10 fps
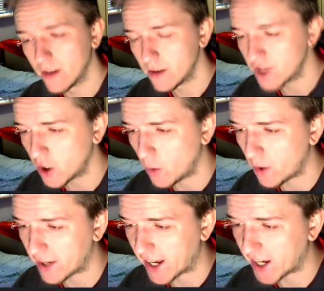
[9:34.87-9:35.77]
Took a while
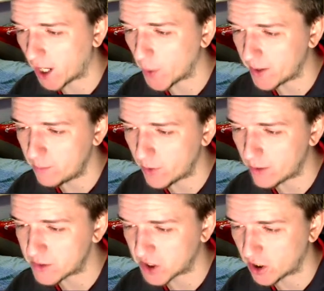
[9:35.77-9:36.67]
to get going, but
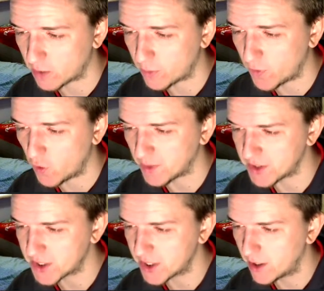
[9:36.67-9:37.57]
that was a good
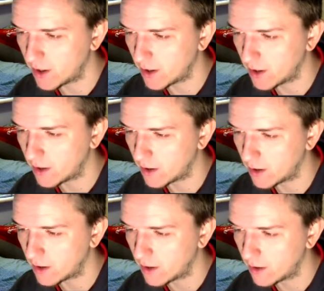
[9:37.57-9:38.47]
performance.
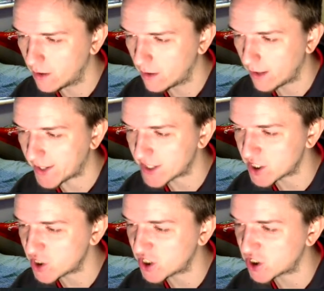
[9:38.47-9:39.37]
And that's
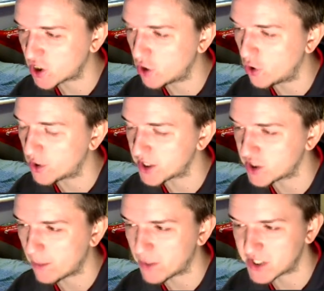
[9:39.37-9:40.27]
actually secured
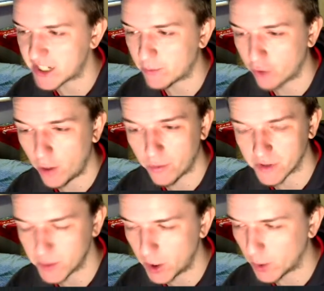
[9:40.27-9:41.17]
Champions League proper
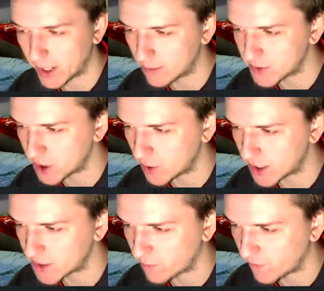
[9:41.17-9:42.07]
as well with that. So
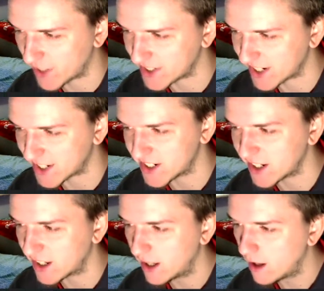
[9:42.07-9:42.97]
that's
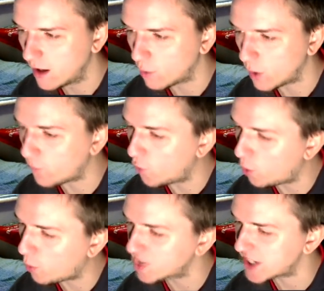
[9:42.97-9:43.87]
fantastic. We're 4
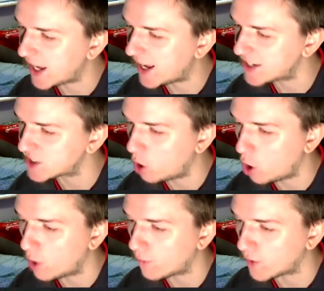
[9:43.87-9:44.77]
points ahead
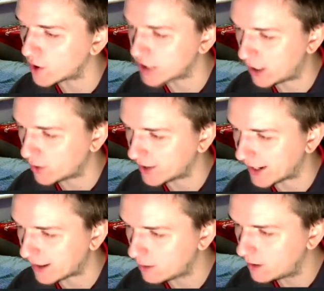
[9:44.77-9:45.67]
of Schalke
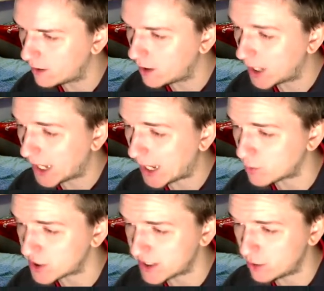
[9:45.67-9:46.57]
now. And
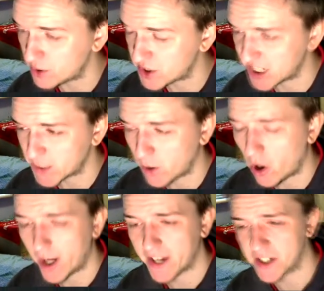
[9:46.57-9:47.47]
we're still 6
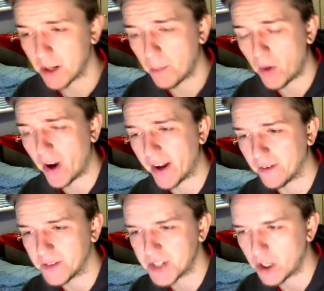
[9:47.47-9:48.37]
behind
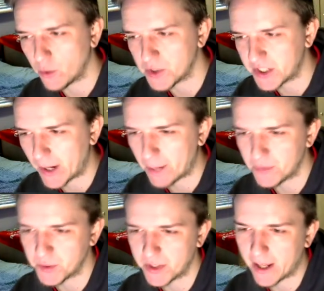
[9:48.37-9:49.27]
Bayern, so we'll see what
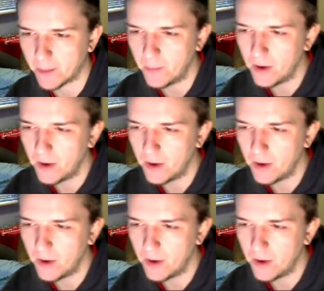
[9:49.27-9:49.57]
happens with them.